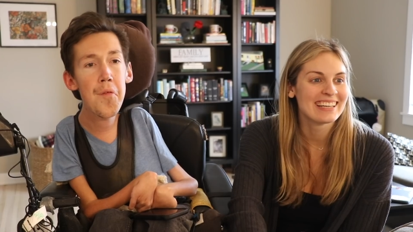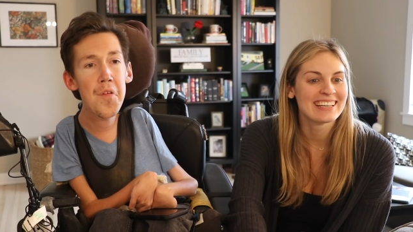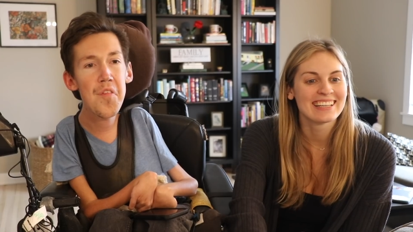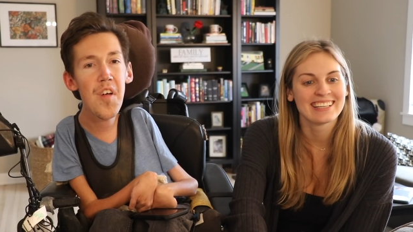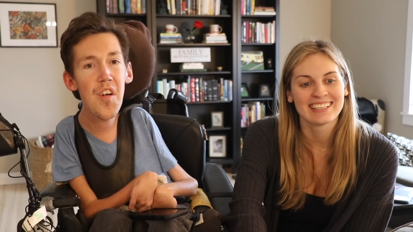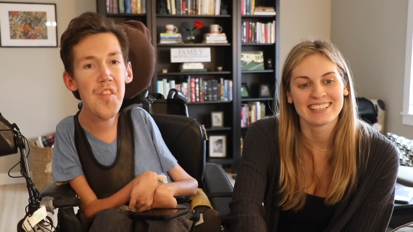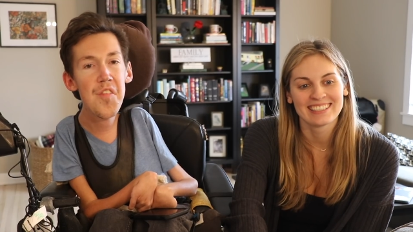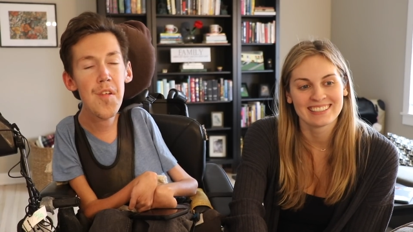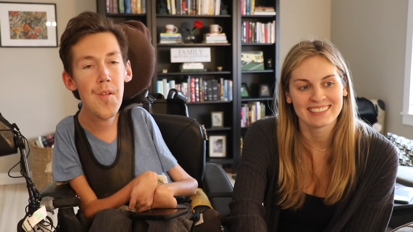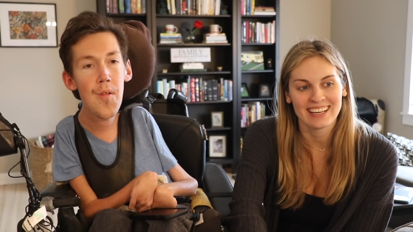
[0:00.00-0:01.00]
Speaker 1: three
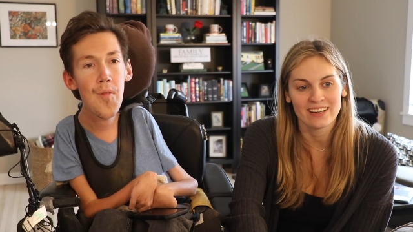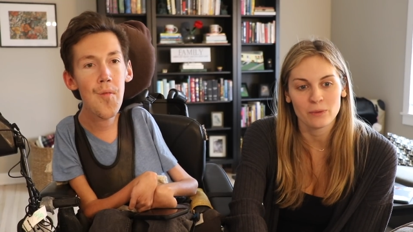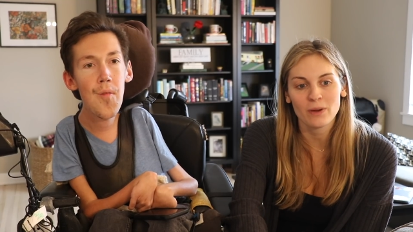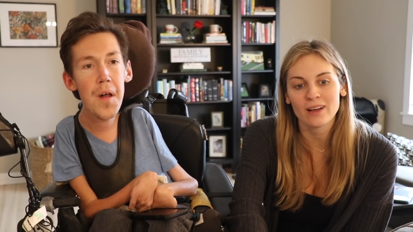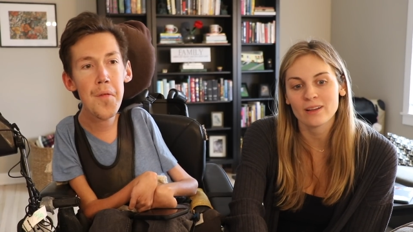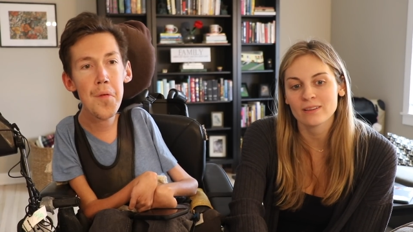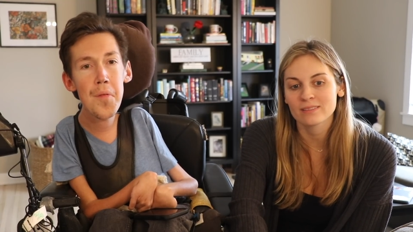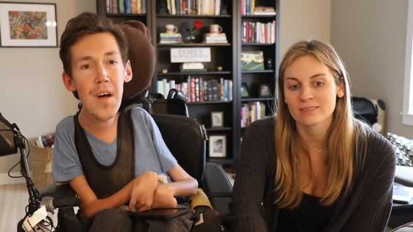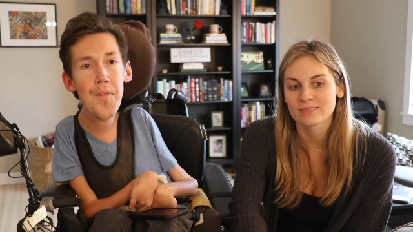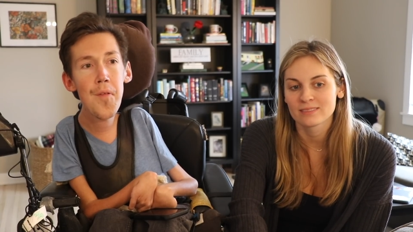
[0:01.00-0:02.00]
chairs.
Speaker 2: And, well, Why did we
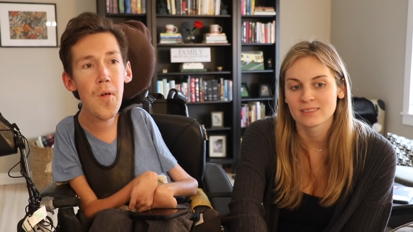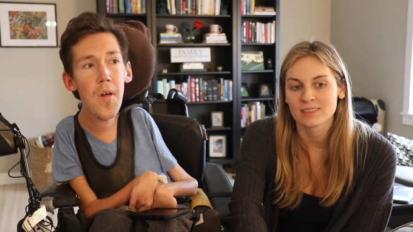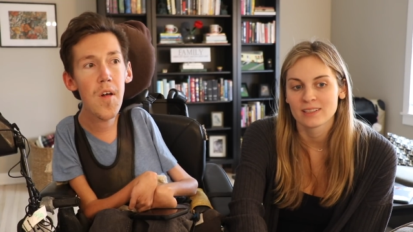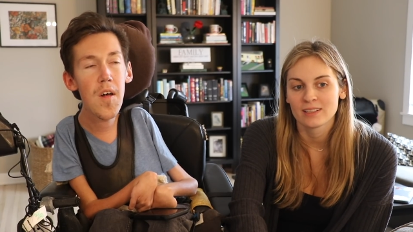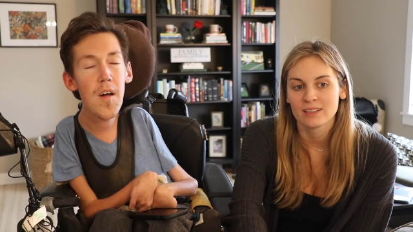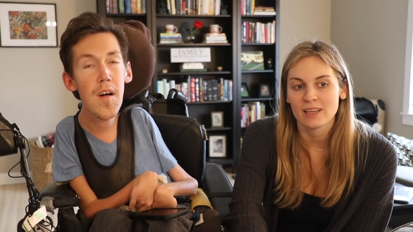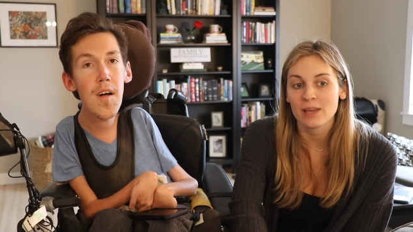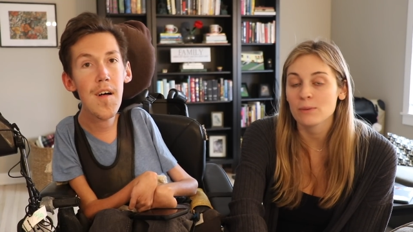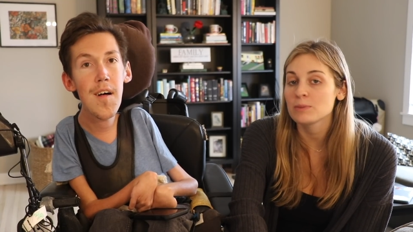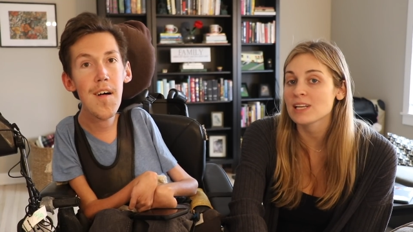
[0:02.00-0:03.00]
buy four?
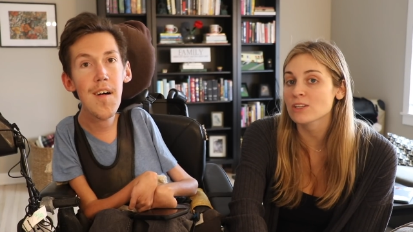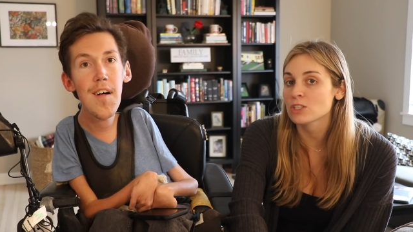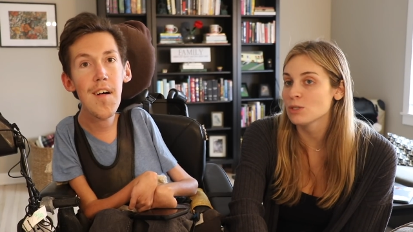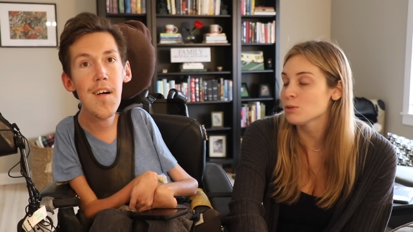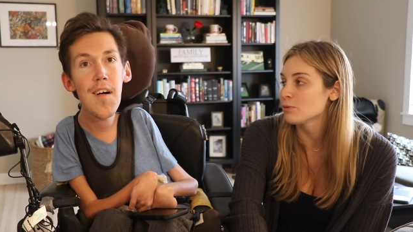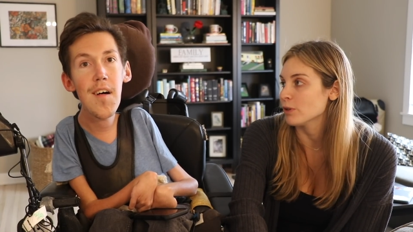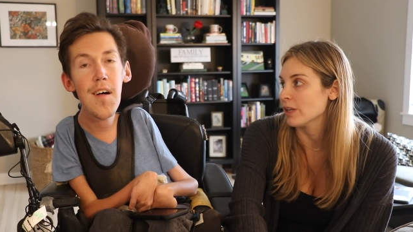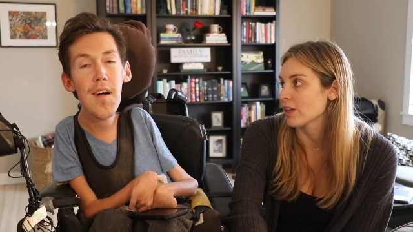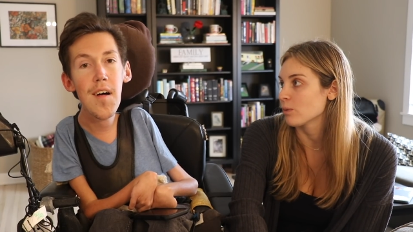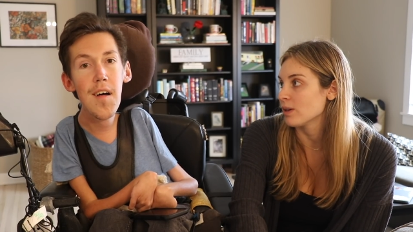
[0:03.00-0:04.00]
It was actually useful,
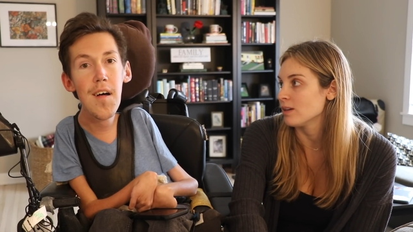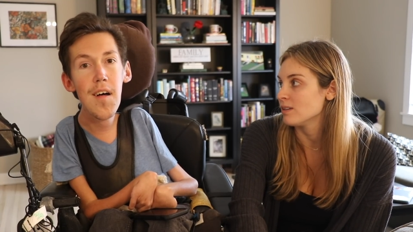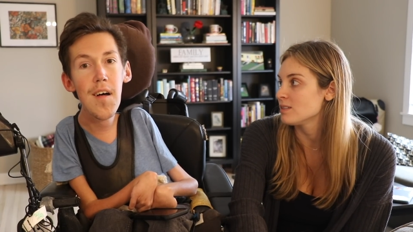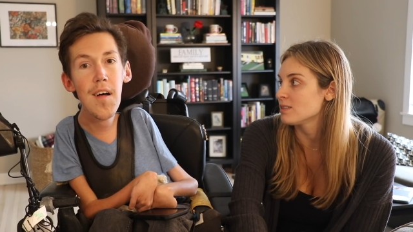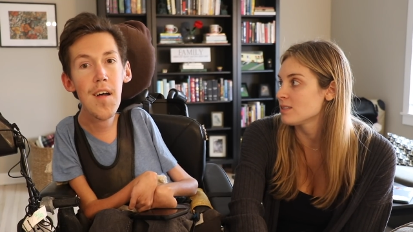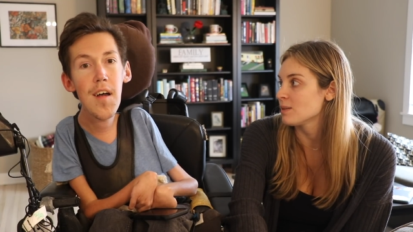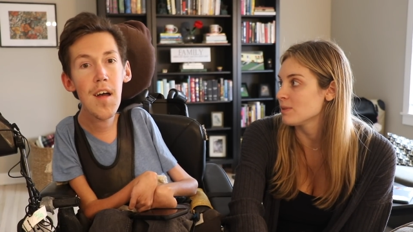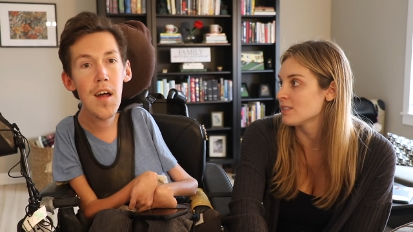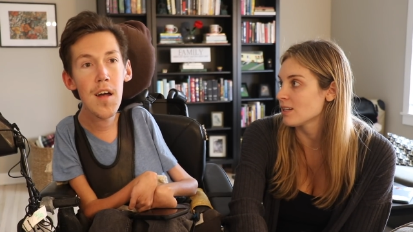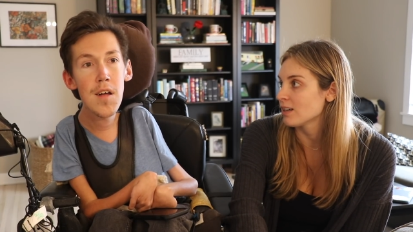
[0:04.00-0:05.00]
like when Tim
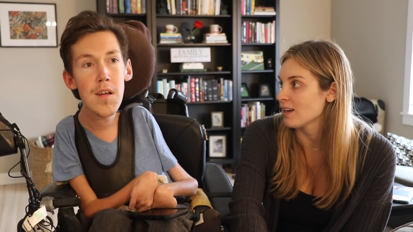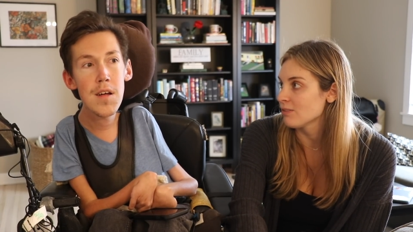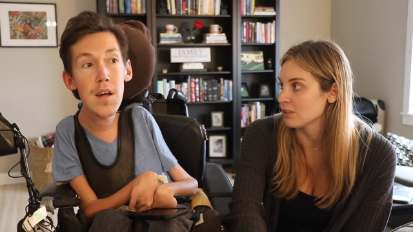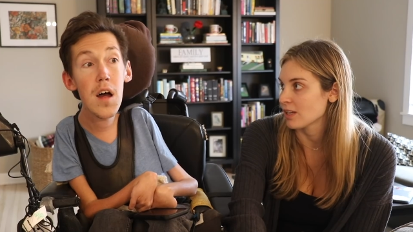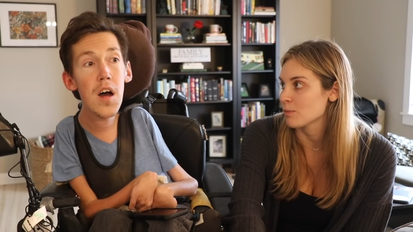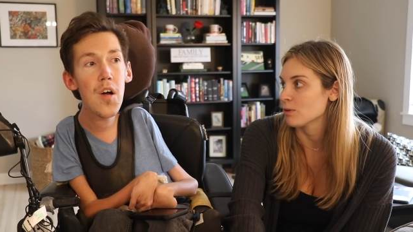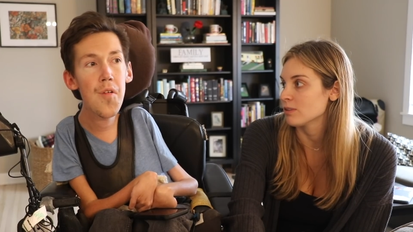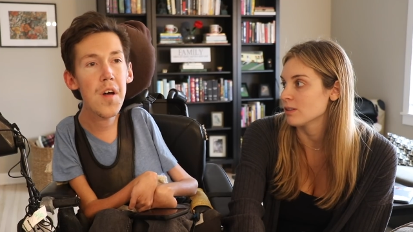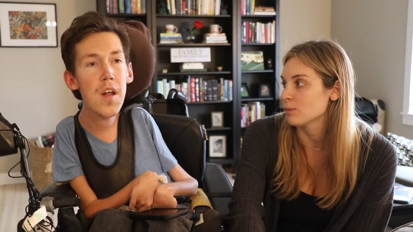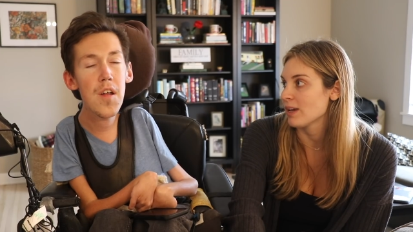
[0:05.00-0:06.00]
and Sarah and Evelyn came. Oh,
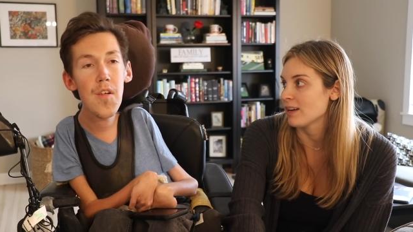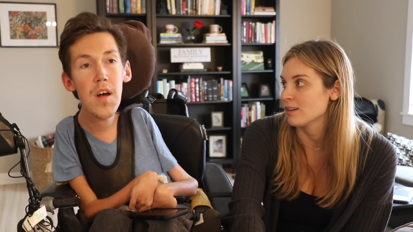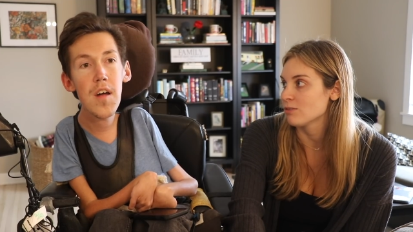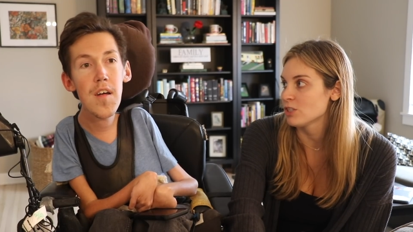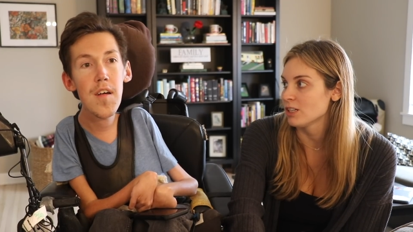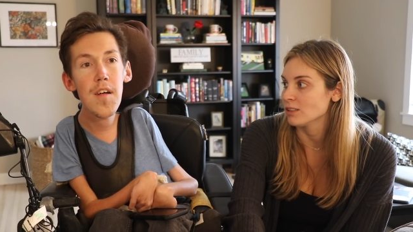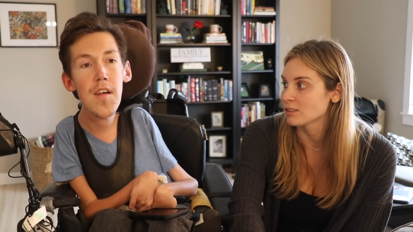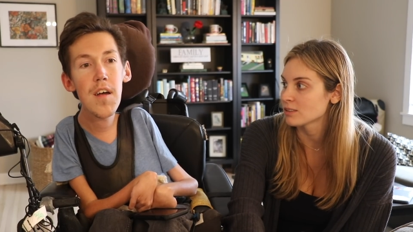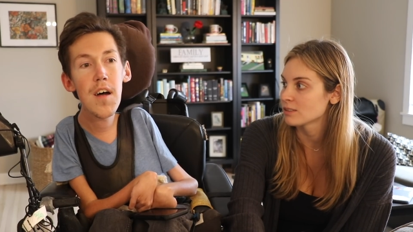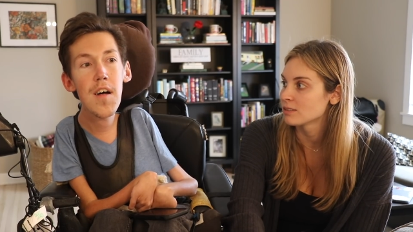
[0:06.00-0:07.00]
right. We yeah. had enough chairs.
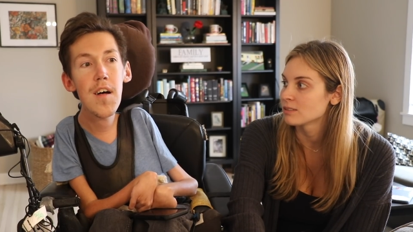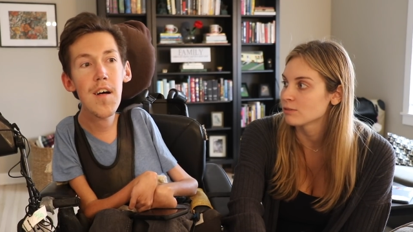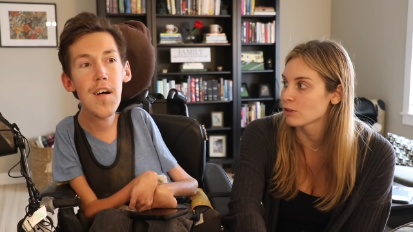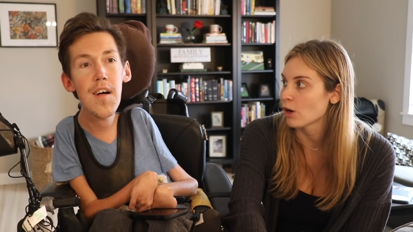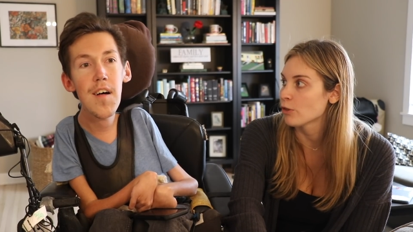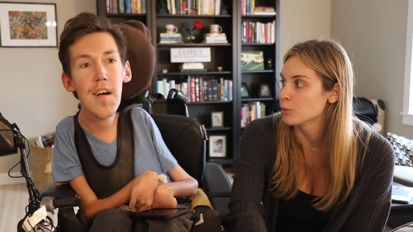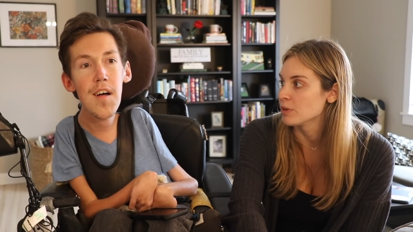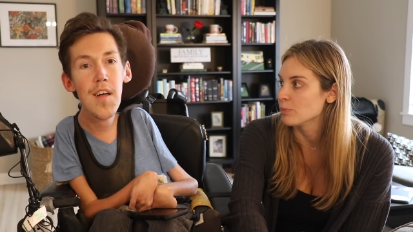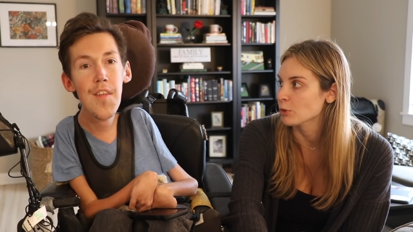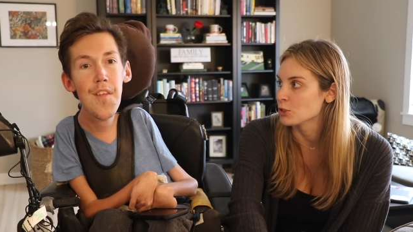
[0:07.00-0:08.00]
Yeah for other
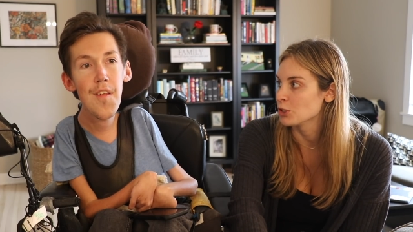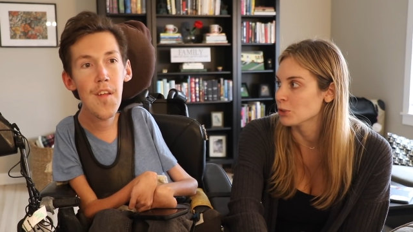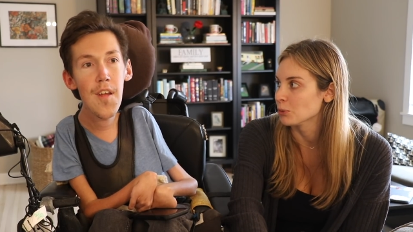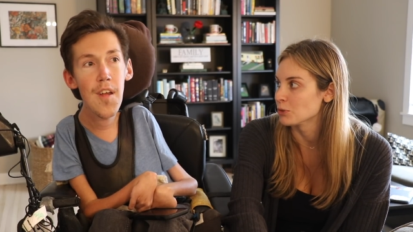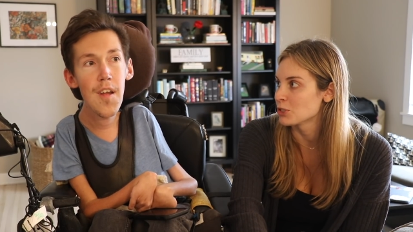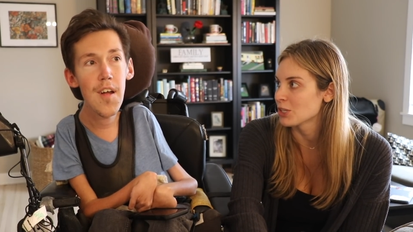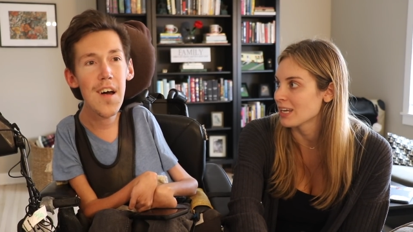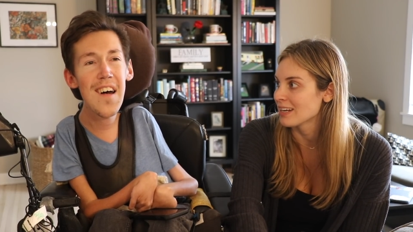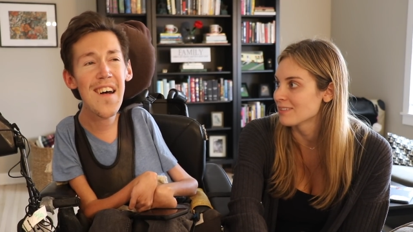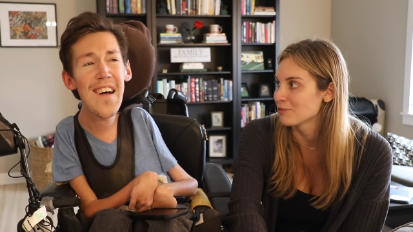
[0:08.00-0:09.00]
people to use, Shane,
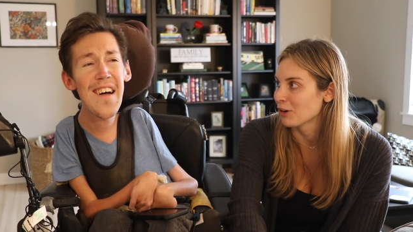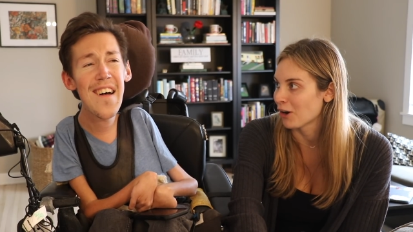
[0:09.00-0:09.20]
for